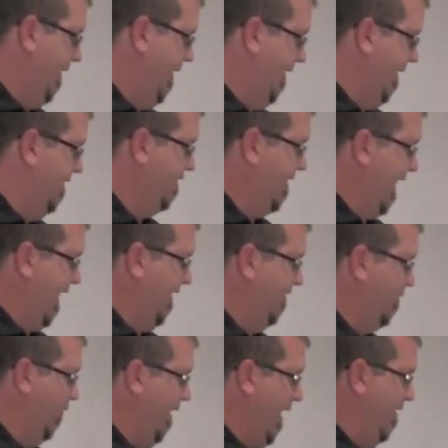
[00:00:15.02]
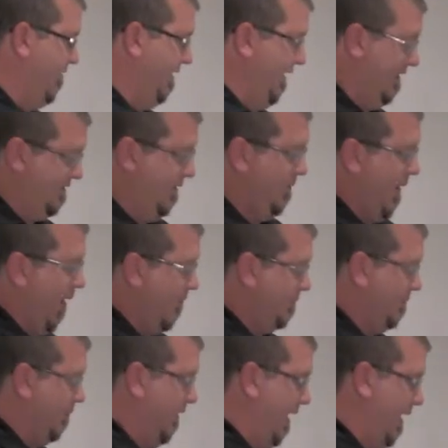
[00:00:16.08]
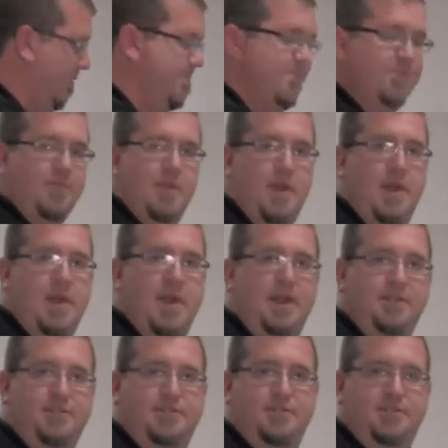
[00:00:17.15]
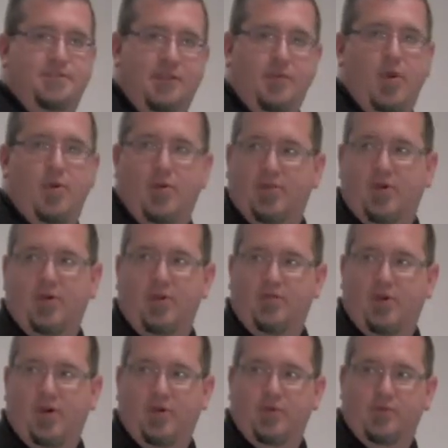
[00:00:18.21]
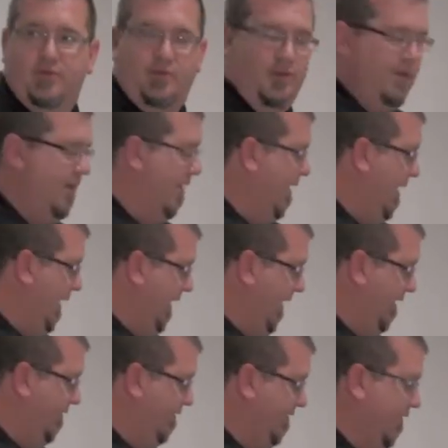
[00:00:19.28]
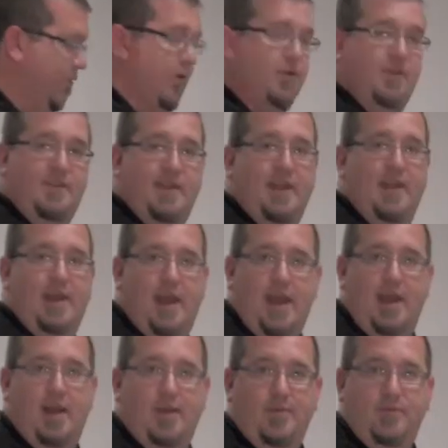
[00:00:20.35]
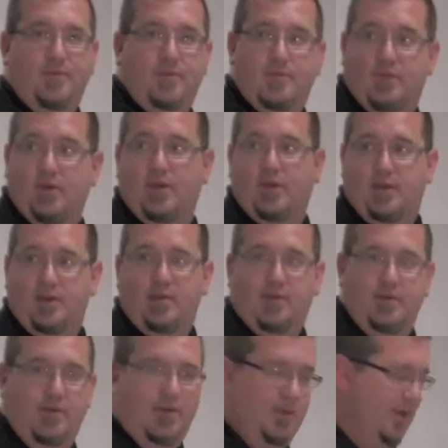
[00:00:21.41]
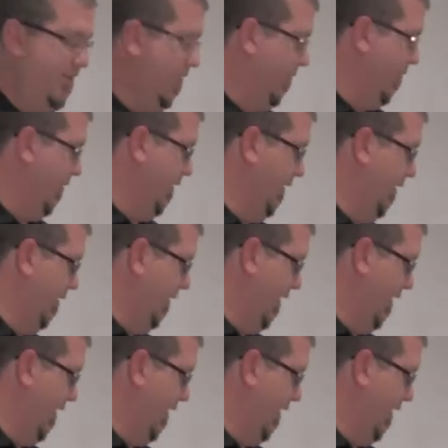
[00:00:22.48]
In this case, we have a DC power supply. It's 0 to 30 volts and 0 to 10 amps, so it can deliver a pretty good